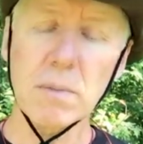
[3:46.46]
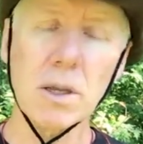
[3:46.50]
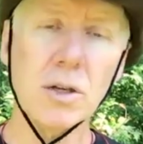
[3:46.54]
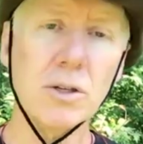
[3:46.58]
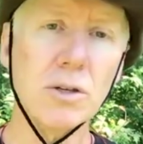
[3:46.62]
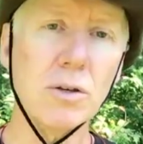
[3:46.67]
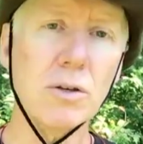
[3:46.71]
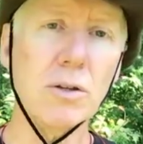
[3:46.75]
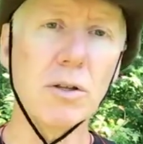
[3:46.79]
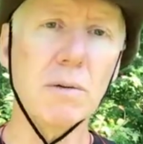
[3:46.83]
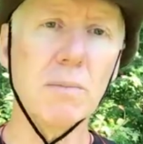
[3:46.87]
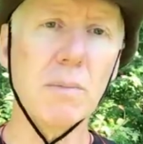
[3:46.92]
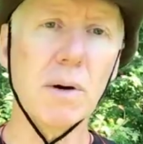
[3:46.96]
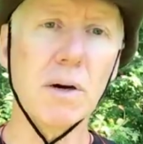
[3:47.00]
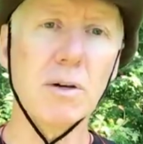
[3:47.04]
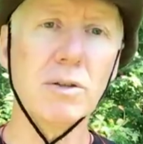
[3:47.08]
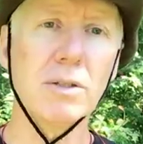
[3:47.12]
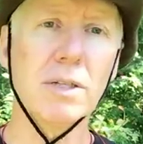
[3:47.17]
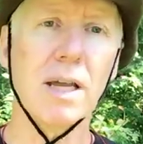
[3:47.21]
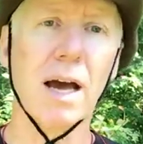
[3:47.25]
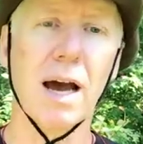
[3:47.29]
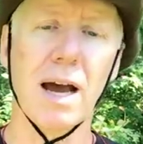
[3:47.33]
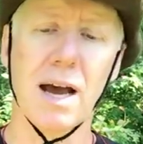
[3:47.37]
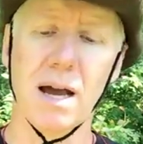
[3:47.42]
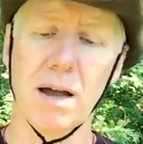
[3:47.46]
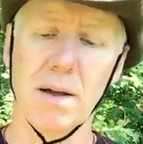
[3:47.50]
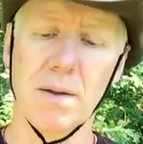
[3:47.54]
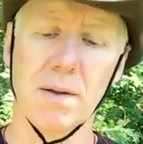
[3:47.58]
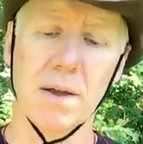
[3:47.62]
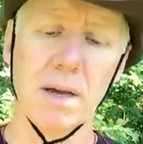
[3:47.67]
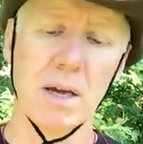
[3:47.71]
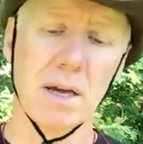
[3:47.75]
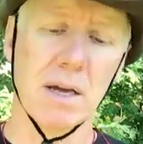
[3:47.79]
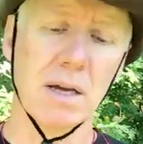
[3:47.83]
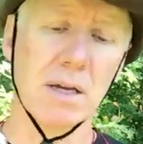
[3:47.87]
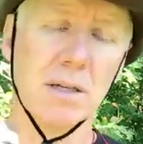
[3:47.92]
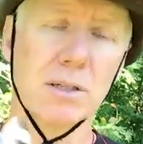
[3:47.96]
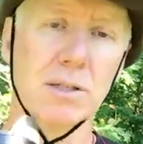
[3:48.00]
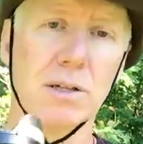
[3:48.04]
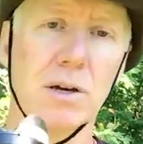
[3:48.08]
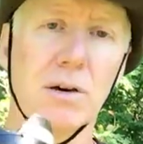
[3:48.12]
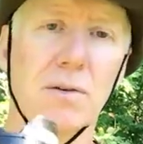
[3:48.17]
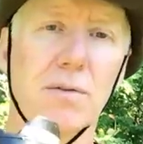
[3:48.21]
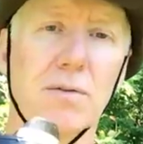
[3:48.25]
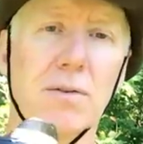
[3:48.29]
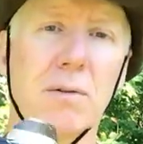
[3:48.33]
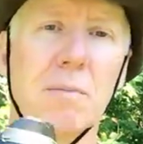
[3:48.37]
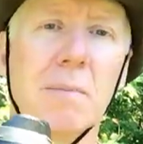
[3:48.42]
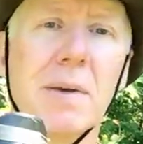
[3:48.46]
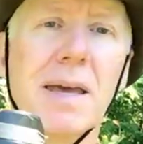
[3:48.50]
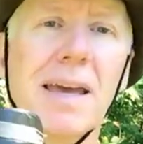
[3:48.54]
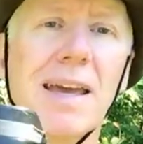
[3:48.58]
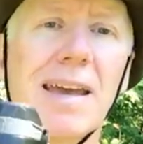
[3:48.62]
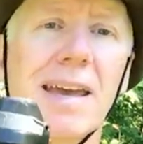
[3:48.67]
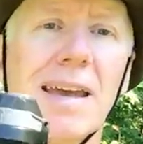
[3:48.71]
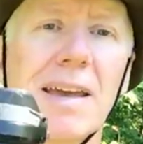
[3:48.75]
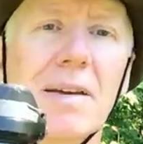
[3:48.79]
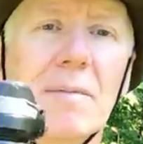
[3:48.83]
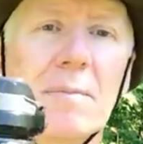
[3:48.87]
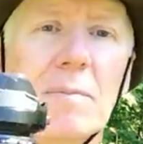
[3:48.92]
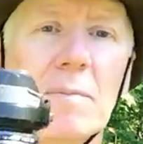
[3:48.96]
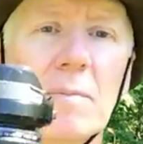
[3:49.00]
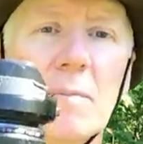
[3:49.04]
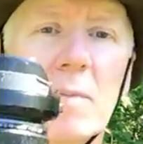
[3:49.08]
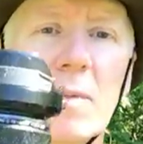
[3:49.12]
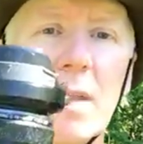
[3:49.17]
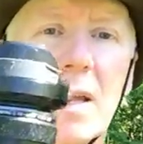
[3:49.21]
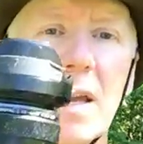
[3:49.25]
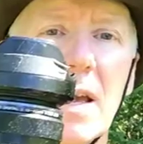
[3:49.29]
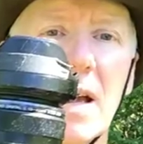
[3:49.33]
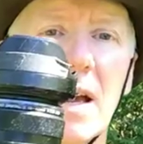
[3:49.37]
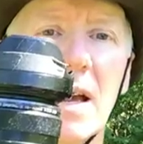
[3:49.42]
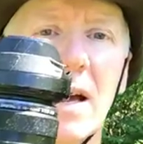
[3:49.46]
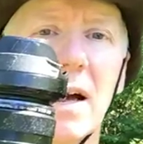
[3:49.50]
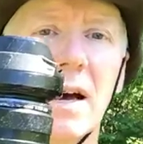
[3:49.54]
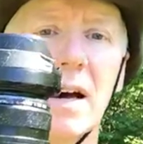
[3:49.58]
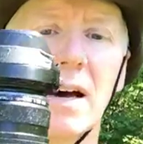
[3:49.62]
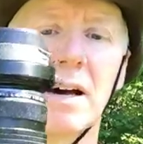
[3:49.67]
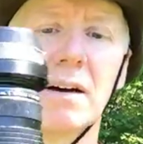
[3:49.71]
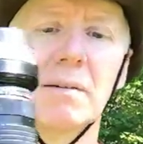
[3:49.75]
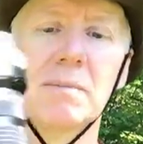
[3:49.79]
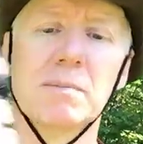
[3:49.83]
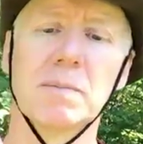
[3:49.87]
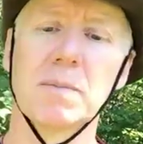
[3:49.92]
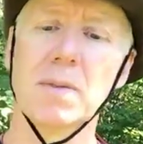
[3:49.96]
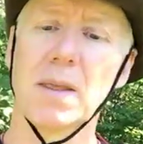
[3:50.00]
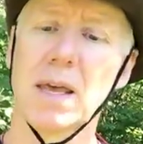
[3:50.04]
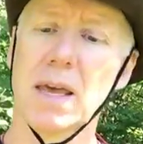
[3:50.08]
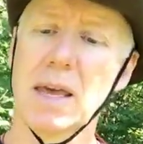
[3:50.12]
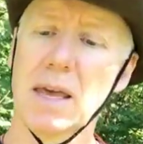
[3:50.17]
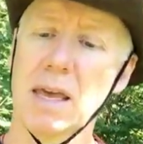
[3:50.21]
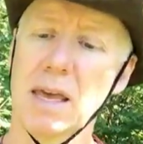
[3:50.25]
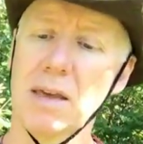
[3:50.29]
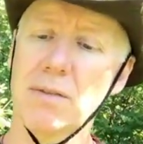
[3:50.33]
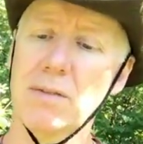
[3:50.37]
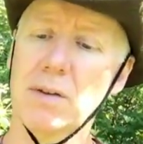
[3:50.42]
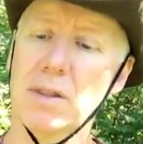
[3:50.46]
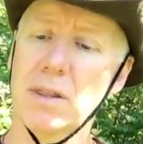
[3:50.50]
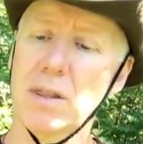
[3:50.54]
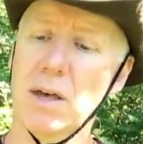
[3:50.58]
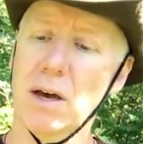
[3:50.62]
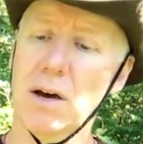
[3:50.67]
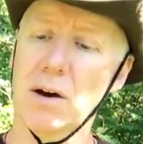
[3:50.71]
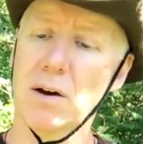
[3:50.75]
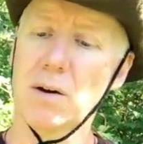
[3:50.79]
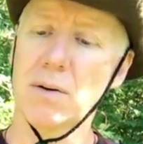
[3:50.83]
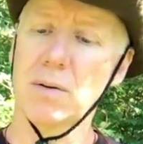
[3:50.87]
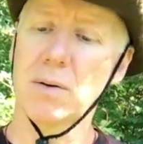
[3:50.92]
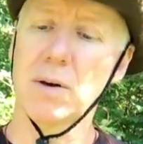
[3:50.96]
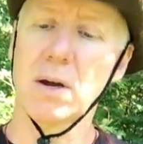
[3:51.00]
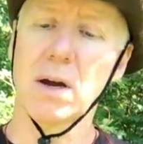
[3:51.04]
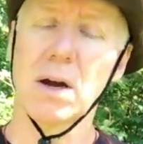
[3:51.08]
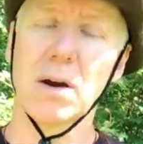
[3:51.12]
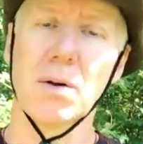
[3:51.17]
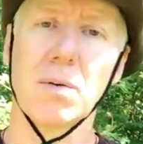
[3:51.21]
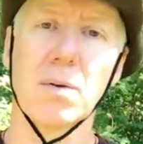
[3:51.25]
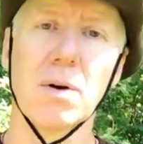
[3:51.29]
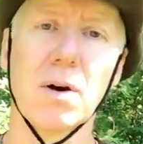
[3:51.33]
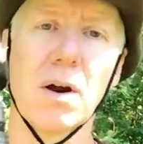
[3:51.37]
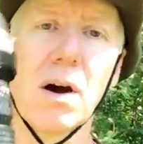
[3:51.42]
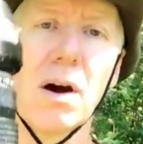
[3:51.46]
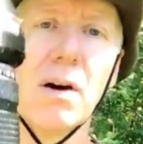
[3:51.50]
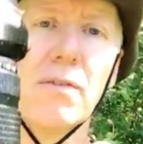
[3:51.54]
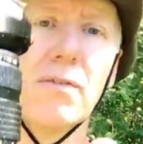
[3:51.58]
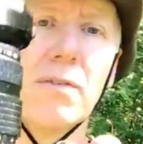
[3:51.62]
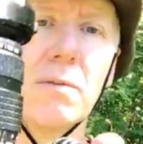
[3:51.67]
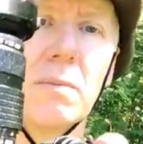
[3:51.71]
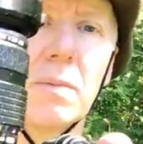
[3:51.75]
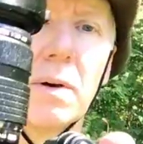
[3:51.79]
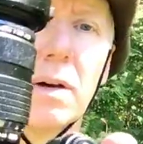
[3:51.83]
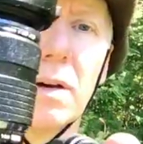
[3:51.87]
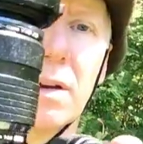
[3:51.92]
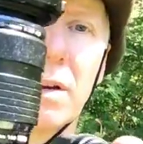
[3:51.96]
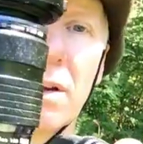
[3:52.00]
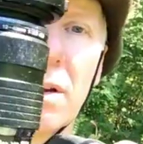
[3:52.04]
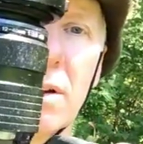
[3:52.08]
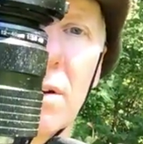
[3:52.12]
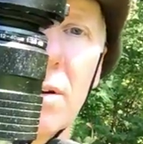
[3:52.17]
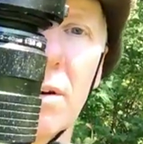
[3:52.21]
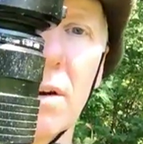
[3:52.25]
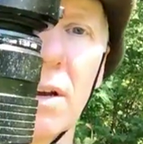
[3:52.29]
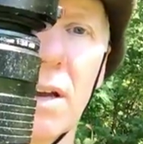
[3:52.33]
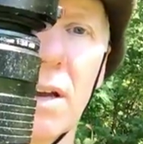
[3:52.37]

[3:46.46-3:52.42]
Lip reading: to the mode dial. So for me, even though we're all familiar